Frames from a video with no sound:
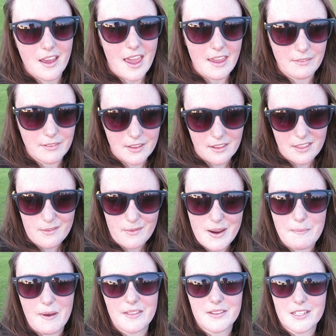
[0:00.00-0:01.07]
Even three
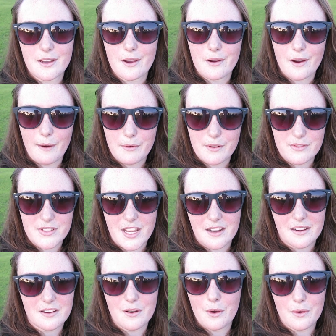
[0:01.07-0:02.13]
months ago, I would have
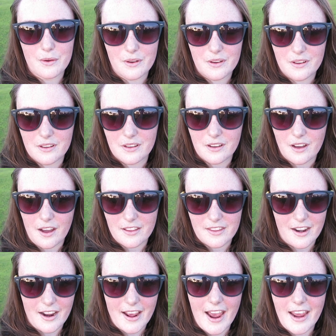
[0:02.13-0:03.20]
said no.
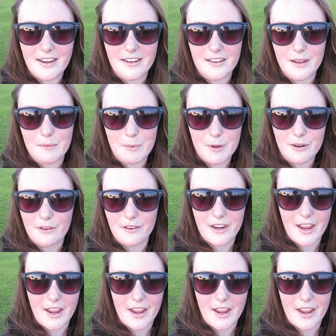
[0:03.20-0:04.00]
I hated it, but not